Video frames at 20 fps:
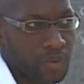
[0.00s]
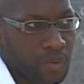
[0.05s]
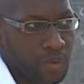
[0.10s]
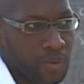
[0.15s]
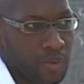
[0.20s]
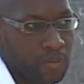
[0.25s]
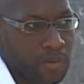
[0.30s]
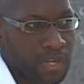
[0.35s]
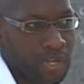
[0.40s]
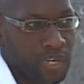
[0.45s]

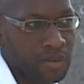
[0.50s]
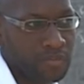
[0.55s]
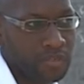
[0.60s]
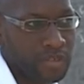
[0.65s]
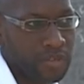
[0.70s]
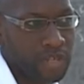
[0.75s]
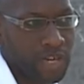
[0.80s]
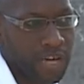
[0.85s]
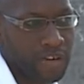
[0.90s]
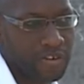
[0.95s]
we, we, came to
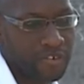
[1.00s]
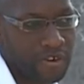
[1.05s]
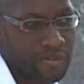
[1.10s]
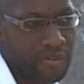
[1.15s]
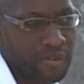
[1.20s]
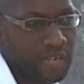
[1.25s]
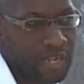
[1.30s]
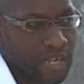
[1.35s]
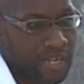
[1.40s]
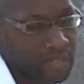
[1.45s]
the
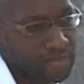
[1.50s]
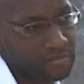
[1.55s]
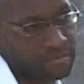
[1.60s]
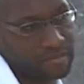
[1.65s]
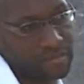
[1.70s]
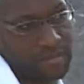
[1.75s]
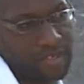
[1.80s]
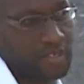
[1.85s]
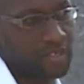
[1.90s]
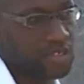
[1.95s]
agreement that,
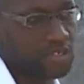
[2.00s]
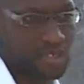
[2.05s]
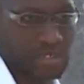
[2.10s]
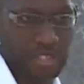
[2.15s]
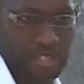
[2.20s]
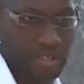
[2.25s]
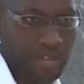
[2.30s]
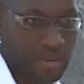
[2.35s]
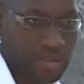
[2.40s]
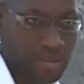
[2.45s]
you know, it's just
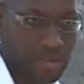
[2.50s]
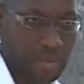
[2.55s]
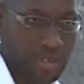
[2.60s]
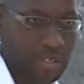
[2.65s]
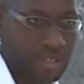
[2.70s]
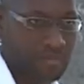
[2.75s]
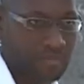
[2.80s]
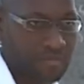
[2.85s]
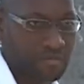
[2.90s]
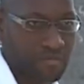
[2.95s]
a number,
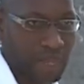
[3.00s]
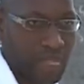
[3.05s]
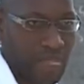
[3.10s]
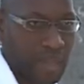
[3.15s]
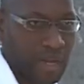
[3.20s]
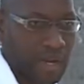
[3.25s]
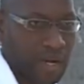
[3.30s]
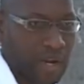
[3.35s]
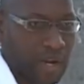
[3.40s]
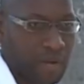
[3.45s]

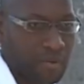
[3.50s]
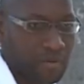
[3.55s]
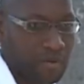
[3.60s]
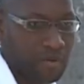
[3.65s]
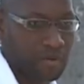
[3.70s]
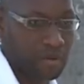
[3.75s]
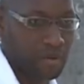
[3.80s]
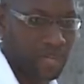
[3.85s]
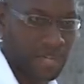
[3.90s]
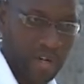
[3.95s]
um,
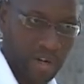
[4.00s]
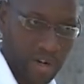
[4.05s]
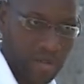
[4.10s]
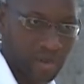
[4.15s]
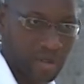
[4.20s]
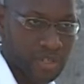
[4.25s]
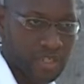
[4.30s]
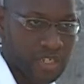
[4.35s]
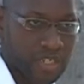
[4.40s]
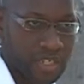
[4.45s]
we care
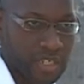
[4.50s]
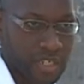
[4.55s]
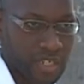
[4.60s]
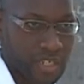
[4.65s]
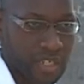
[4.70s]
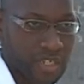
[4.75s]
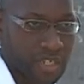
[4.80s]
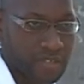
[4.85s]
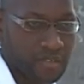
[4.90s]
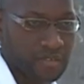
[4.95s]
about each
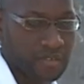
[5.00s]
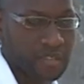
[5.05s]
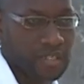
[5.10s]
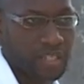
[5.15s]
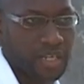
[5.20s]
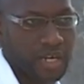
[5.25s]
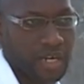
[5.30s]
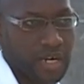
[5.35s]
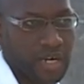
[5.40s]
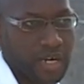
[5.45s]
other,
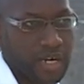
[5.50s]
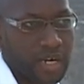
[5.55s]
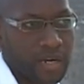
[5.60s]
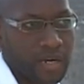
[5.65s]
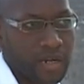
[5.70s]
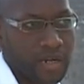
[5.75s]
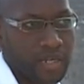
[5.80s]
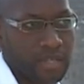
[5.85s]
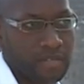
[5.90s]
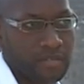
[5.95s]

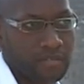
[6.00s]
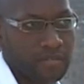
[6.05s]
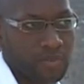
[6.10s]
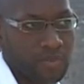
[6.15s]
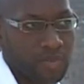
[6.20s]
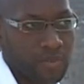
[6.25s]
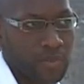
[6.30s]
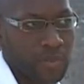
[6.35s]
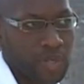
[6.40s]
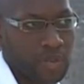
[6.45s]
and
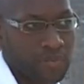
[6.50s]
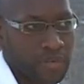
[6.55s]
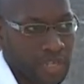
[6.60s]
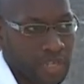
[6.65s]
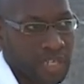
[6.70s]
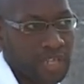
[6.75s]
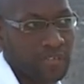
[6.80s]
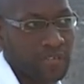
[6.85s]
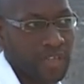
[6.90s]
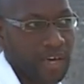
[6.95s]
we
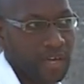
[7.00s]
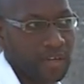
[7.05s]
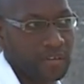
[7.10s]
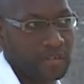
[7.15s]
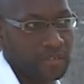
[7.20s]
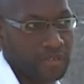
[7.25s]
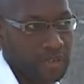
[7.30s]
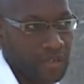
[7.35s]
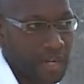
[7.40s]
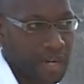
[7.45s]
believe that
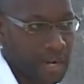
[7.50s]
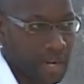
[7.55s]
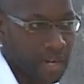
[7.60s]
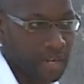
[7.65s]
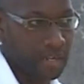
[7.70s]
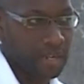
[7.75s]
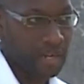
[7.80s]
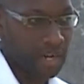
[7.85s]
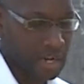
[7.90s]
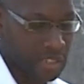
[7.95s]

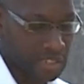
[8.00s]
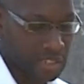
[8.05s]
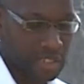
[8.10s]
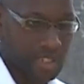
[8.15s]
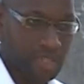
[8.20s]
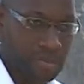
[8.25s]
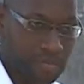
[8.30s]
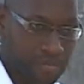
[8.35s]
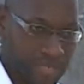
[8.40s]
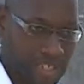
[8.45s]
God calls us
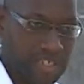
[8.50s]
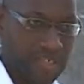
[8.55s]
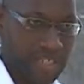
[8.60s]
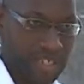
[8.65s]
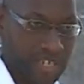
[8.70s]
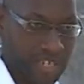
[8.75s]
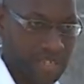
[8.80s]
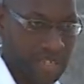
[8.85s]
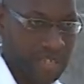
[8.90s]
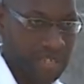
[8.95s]
to be
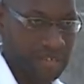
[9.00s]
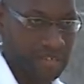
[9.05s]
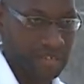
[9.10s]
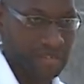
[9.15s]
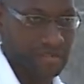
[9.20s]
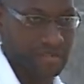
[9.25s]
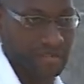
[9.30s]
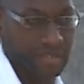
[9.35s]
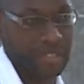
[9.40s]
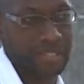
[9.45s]
together
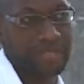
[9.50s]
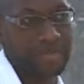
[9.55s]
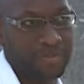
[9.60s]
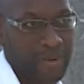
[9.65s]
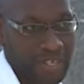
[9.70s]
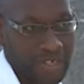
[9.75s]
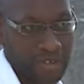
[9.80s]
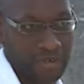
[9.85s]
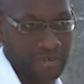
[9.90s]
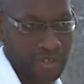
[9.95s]
in
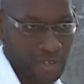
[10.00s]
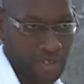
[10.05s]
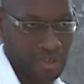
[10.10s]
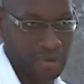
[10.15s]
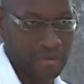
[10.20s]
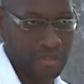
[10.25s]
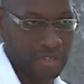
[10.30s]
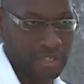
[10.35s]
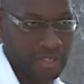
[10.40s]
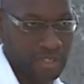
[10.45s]
spite of the
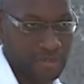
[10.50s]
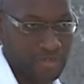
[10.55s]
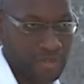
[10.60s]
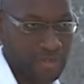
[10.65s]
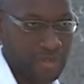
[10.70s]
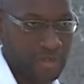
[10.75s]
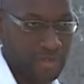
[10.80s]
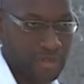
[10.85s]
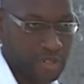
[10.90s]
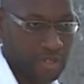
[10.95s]
numbers
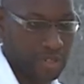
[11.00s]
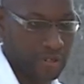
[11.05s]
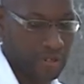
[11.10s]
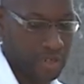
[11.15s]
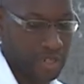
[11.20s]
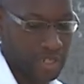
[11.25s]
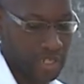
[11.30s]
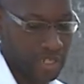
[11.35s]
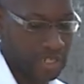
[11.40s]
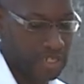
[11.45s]
between our
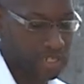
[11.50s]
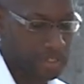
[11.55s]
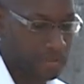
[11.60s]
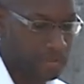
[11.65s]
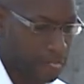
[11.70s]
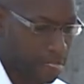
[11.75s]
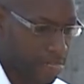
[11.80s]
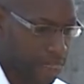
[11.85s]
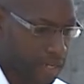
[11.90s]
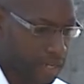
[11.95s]
age.
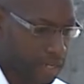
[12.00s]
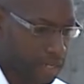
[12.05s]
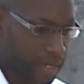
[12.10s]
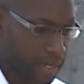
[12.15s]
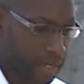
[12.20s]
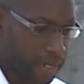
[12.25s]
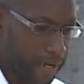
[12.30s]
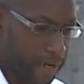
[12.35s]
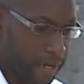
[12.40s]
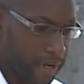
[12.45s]

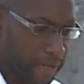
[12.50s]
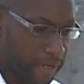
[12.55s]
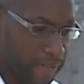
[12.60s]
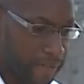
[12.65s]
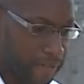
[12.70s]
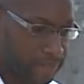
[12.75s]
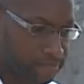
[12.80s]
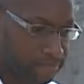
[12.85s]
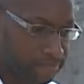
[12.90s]
And